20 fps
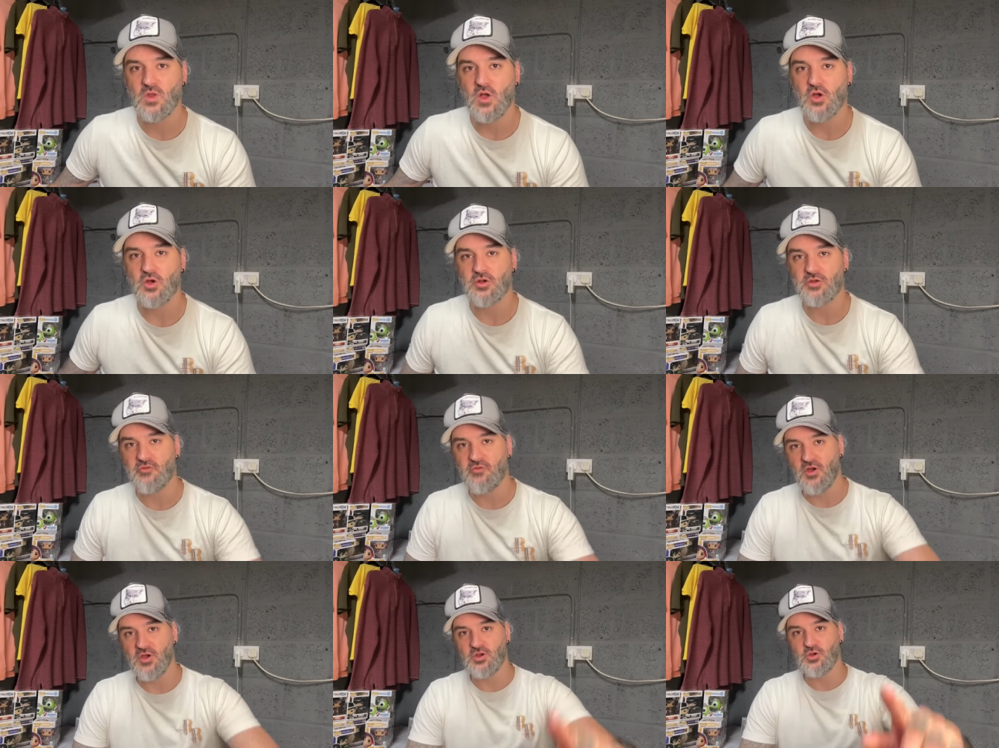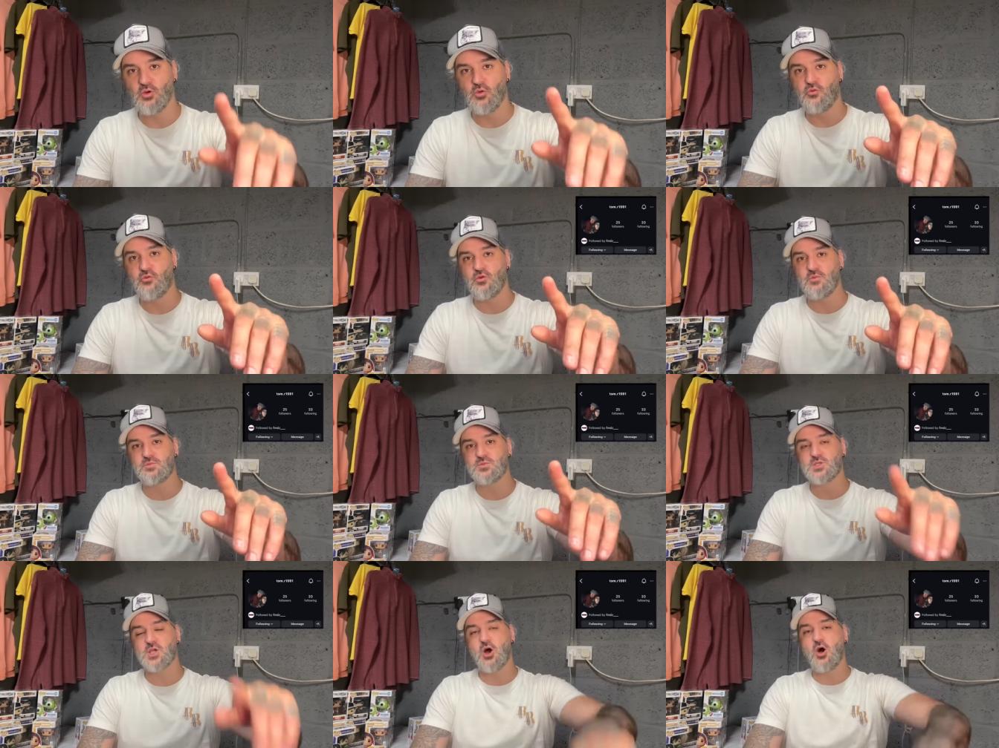I got a phone call
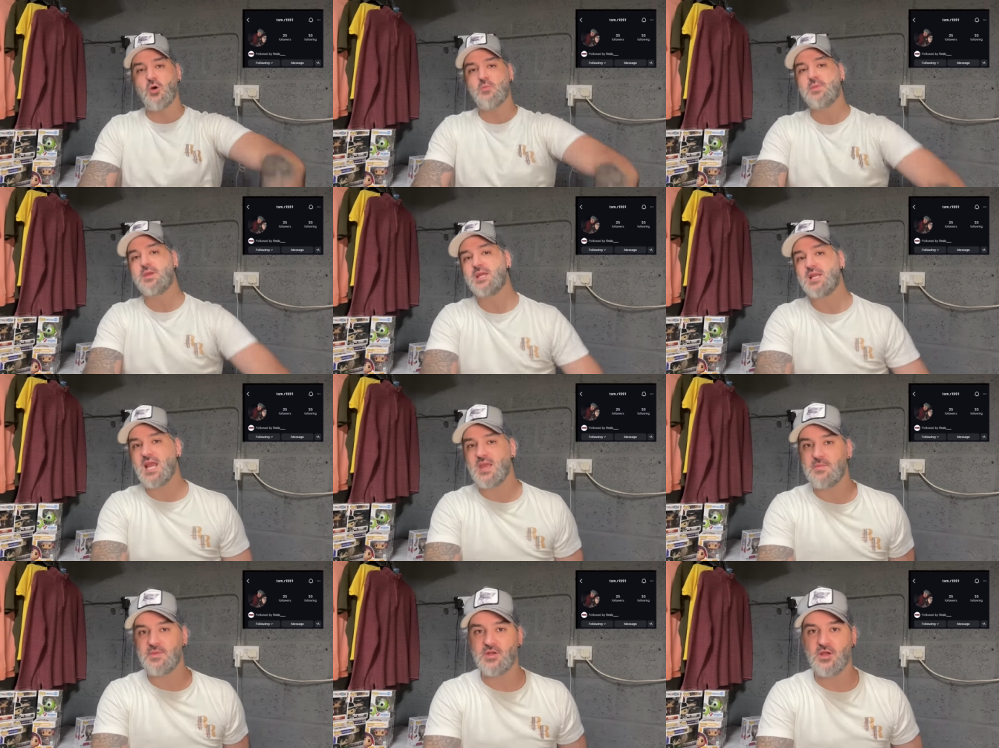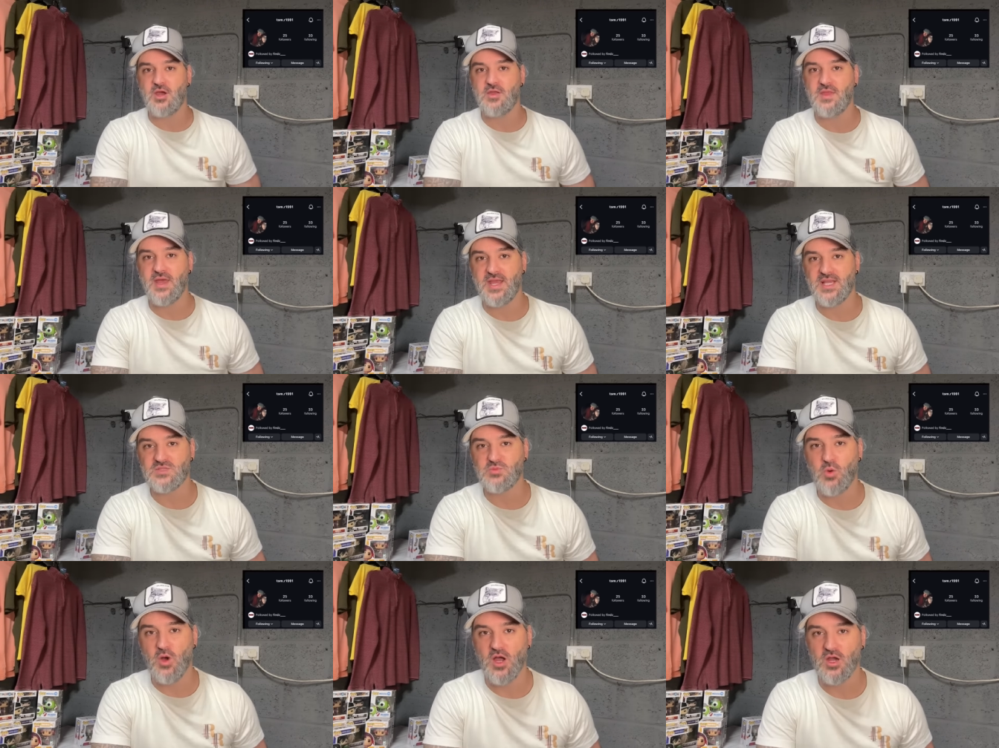from Tom. He let me know that
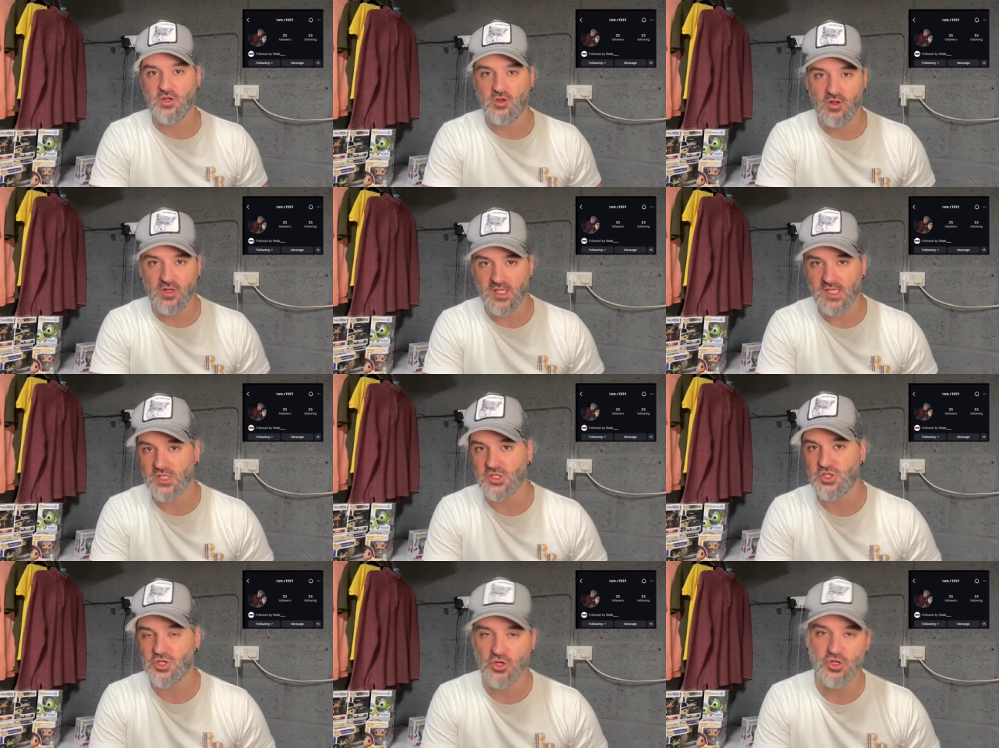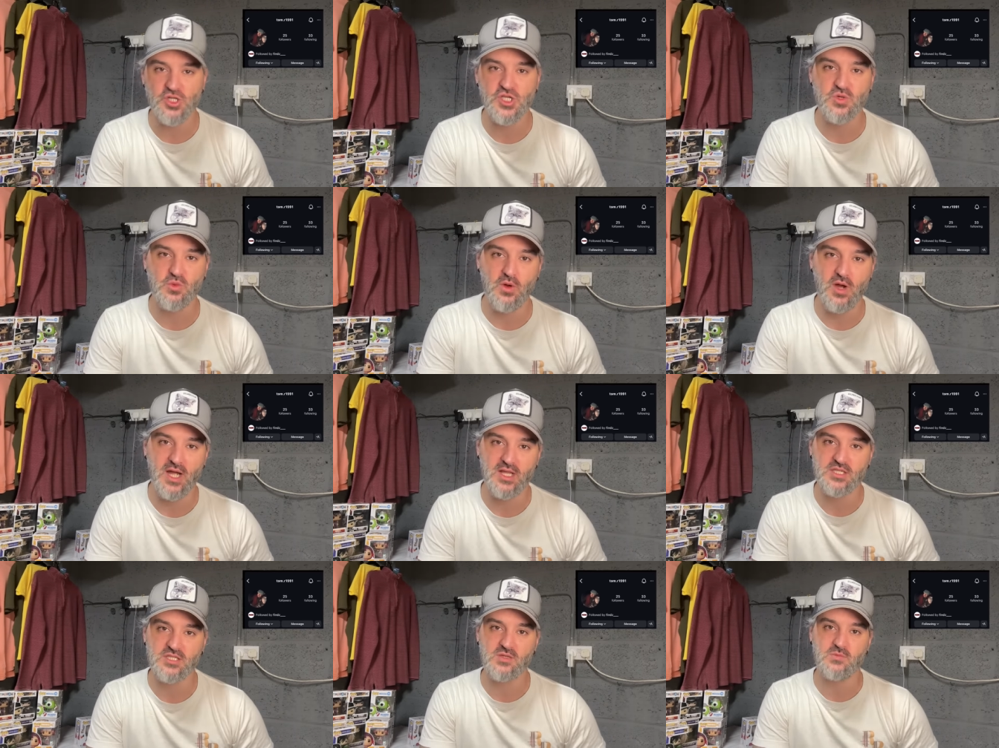his work colleague Joshua
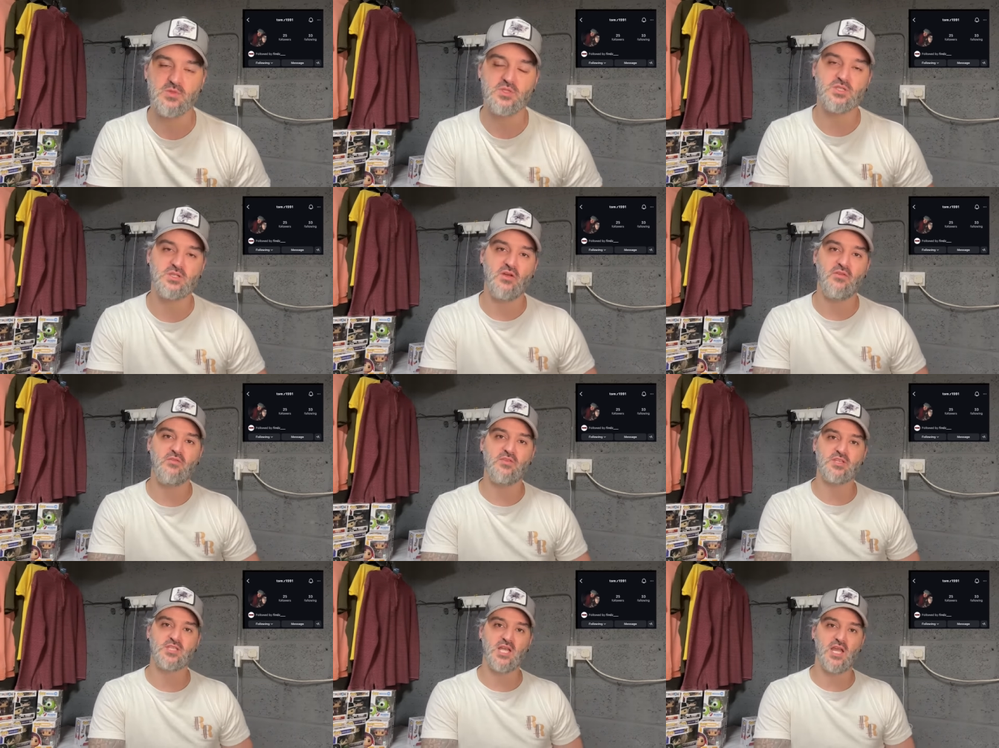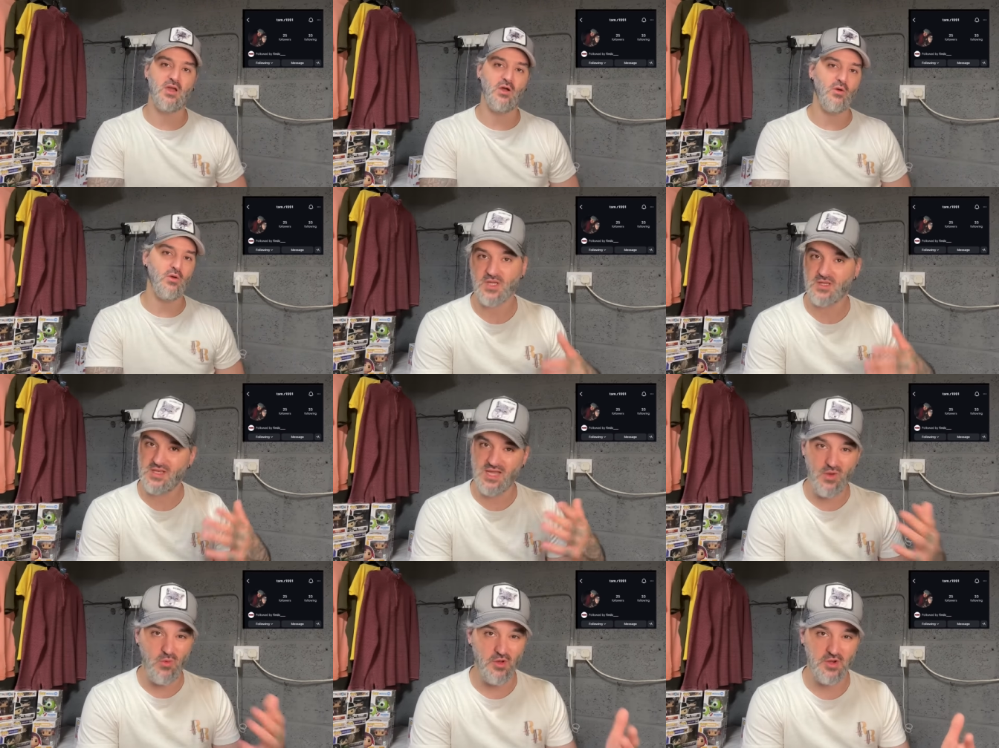had some stuff for sale.
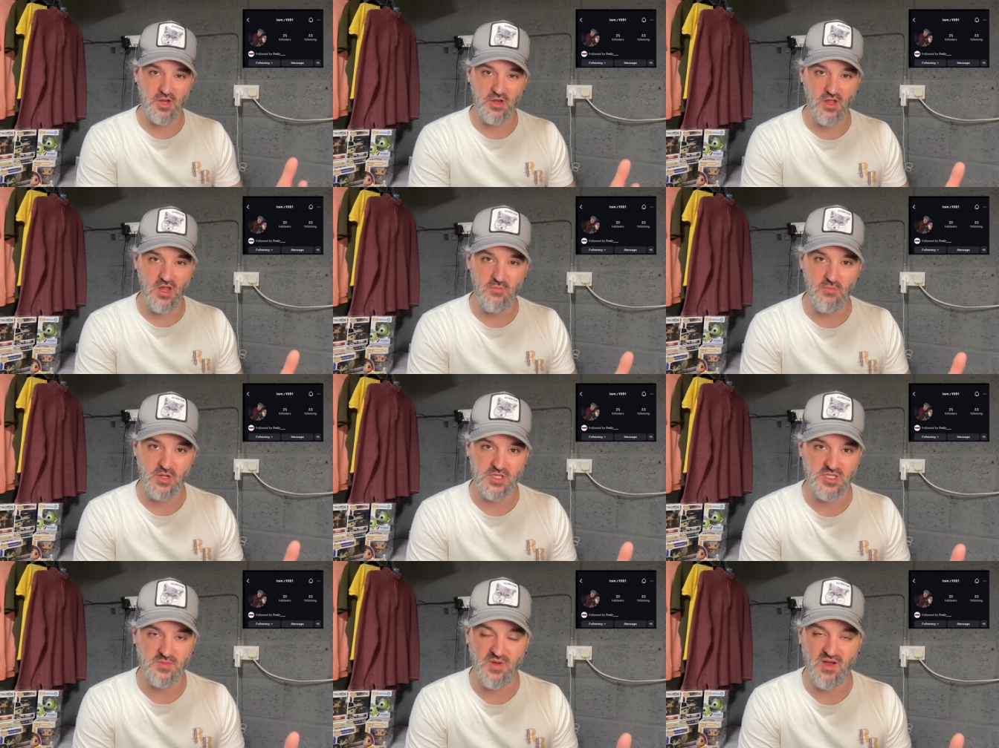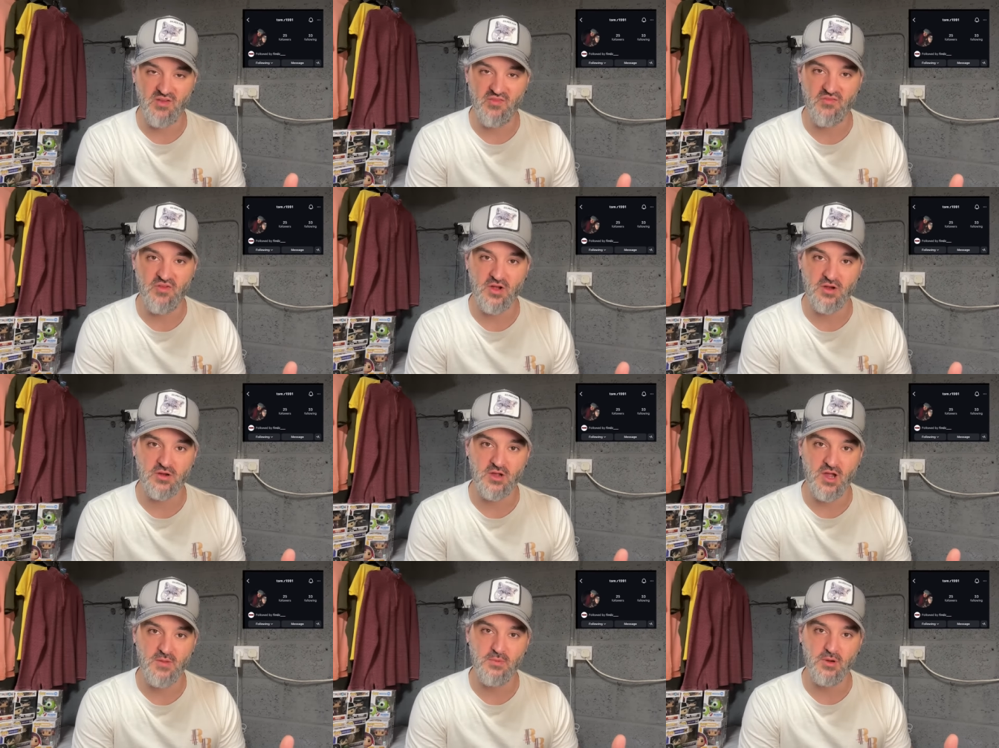Now, I don't know much about
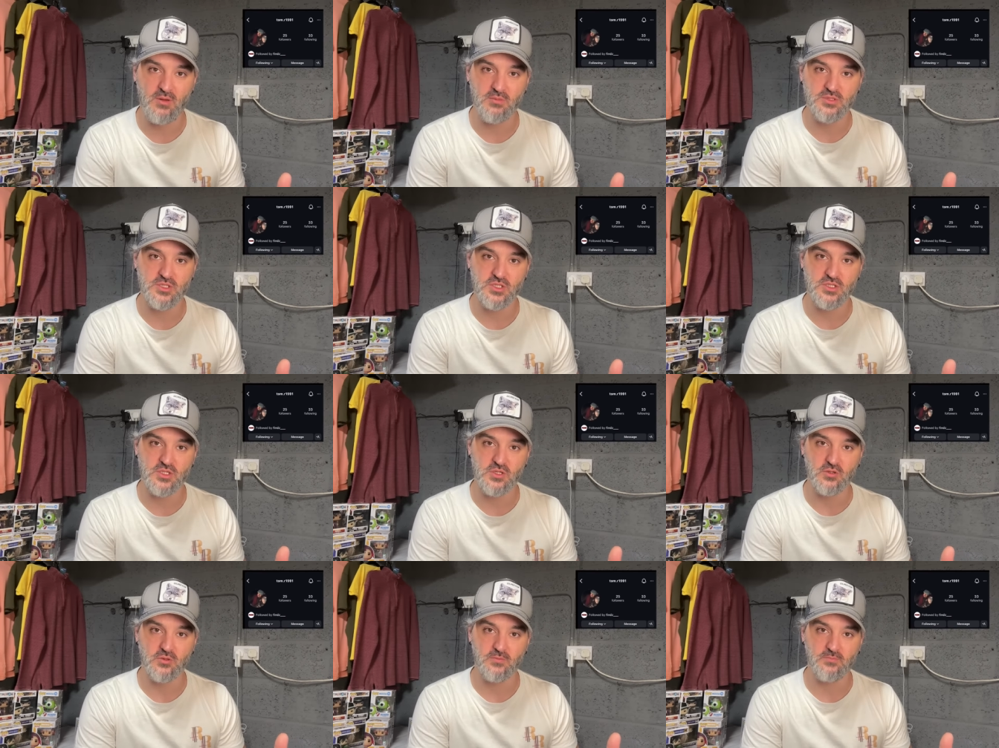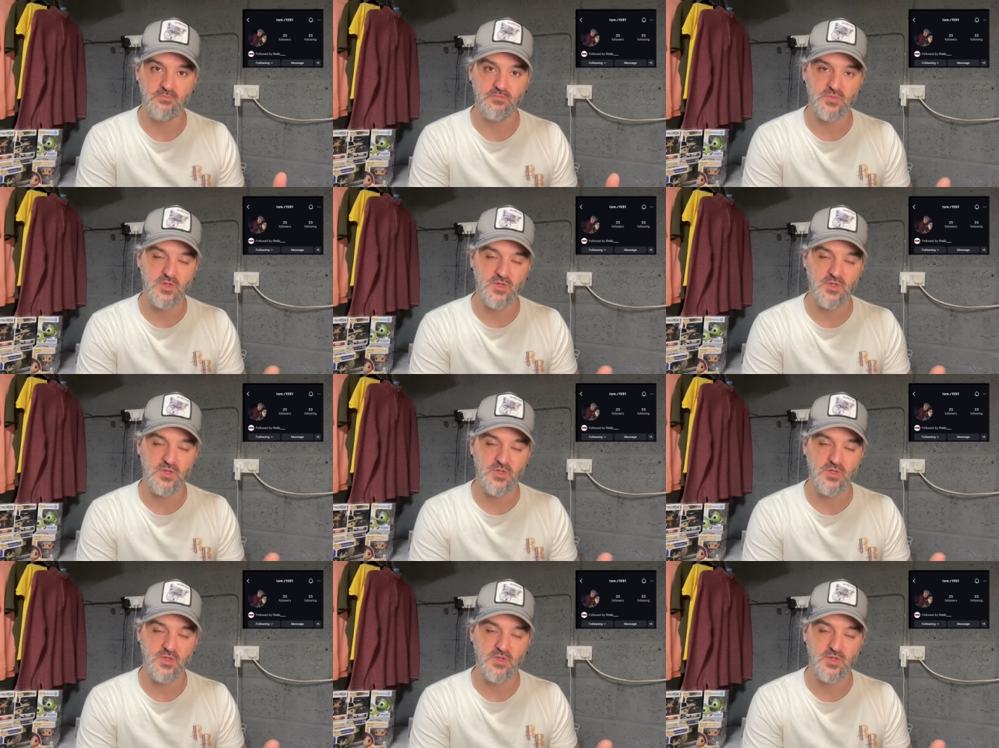Funko Pops at all.